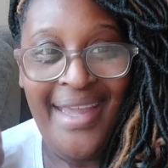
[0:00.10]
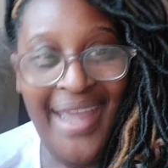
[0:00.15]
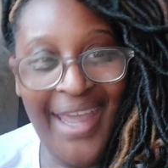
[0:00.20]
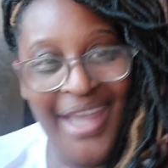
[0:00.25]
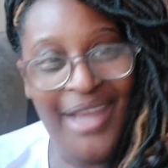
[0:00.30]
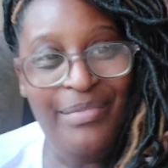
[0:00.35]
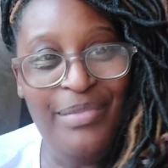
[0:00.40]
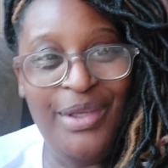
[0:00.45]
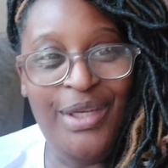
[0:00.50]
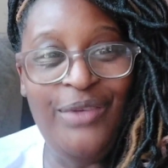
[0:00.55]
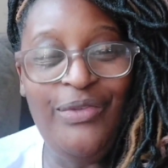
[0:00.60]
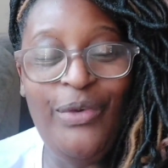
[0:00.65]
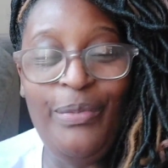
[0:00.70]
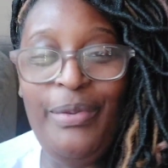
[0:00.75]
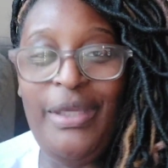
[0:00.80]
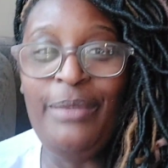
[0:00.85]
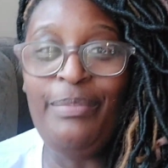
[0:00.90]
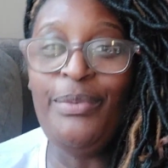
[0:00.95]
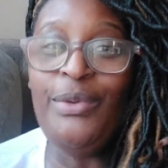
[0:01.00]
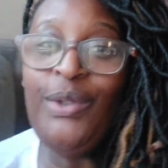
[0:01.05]
Hey beautiful
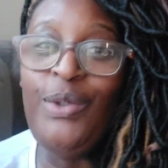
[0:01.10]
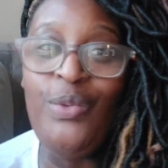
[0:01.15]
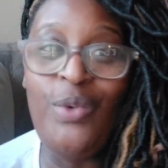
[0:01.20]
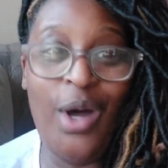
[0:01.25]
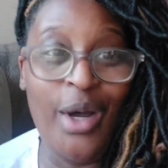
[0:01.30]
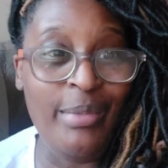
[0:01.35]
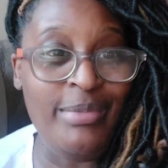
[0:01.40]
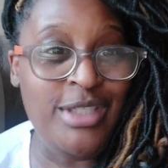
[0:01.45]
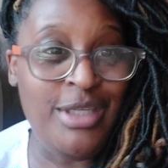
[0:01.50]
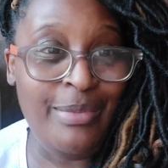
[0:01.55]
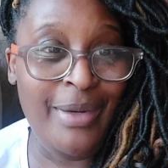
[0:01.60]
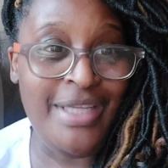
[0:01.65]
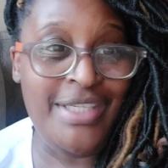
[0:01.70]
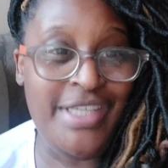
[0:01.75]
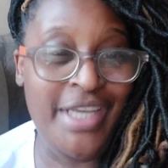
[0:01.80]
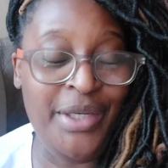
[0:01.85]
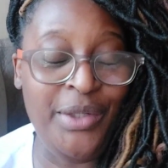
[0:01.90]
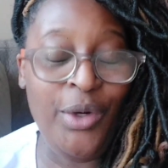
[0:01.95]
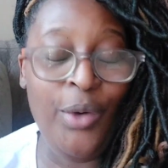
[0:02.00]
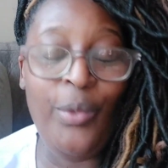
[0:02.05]
people, welcome to my
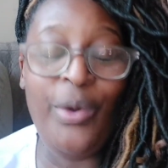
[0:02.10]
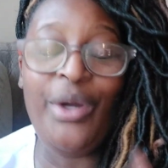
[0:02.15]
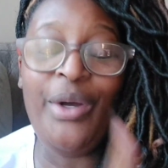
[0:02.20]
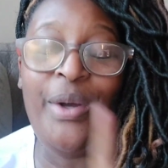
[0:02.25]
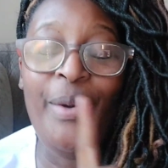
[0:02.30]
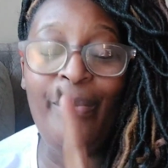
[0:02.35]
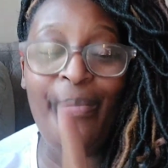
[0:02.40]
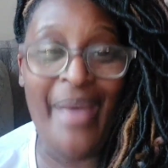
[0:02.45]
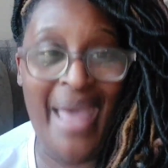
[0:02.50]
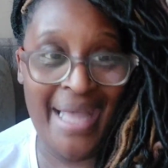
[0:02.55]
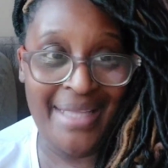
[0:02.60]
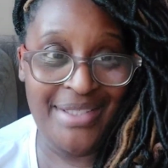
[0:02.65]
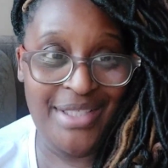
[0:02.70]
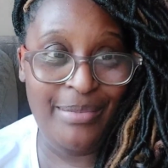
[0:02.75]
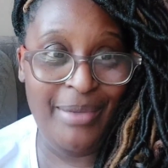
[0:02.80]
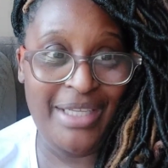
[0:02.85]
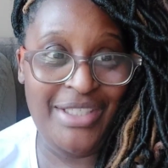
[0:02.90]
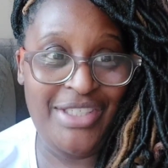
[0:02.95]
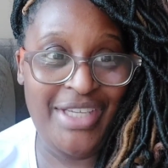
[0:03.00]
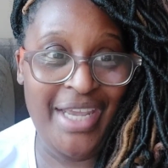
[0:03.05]
channel or welcome back to
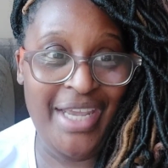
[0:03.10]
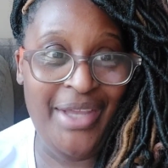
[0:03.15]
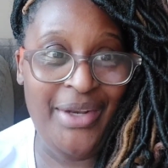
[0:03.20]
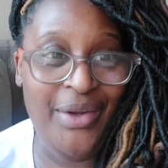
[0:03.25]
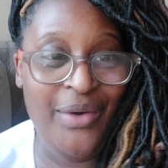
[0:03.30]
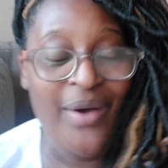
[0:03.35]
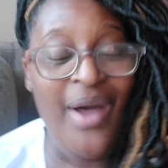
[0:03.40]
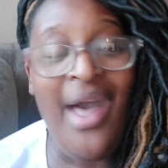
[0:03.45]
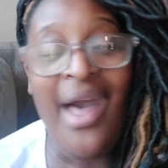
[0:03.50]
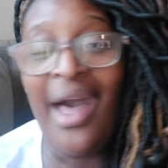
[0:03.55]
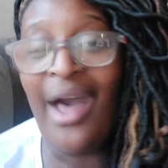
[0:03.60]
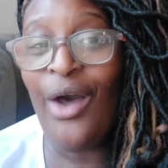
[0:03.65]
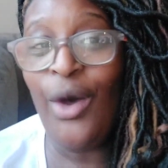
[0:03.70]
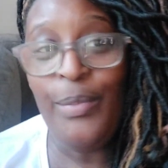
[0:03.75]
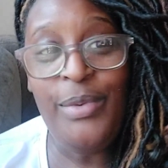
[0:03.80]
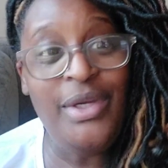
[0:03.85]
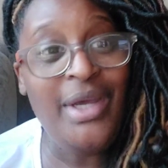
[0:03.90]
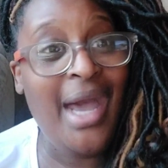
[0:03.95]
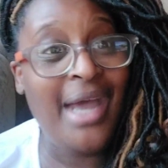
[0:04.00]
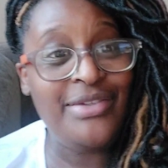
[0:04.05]
my channel. I
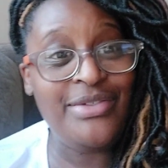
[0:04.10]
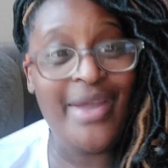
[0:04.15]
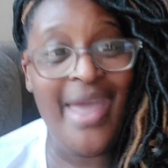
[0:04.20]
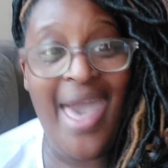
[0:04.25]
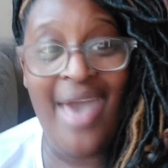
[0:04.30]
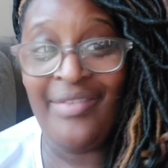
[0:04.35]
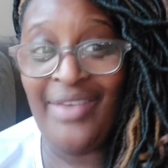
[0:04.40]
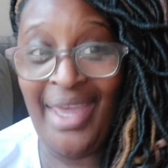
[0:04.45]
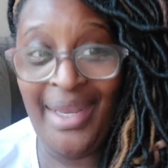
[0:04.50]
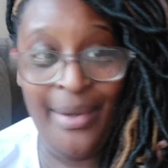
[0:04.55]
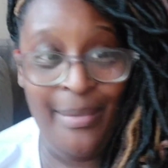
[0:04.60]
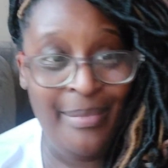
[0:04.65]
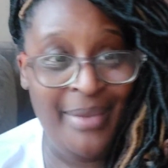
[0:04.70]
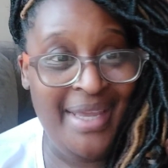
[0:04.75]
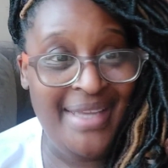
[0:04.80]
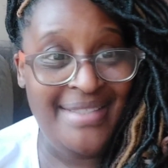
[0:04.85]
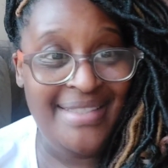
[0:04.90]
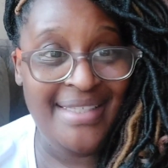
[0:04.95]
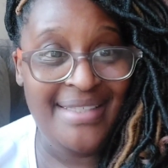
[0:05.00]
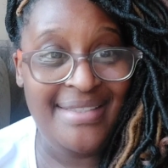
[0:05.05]
hope you guys are having an
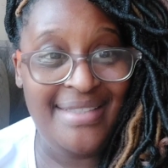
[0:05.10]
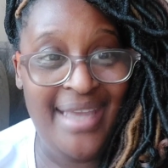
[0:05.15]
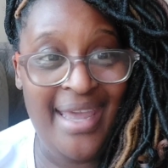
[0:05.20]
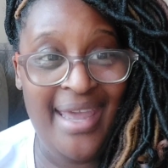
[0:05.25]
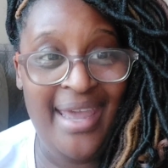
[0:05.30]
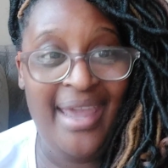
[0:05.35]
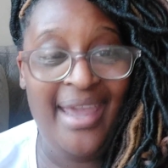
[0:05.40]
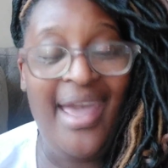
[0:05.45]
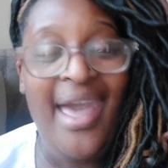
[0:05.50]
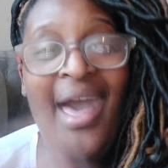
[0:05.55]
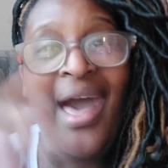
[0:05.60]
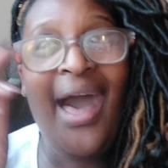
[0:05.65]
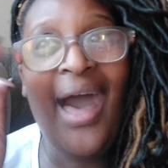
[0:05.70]
amazing day.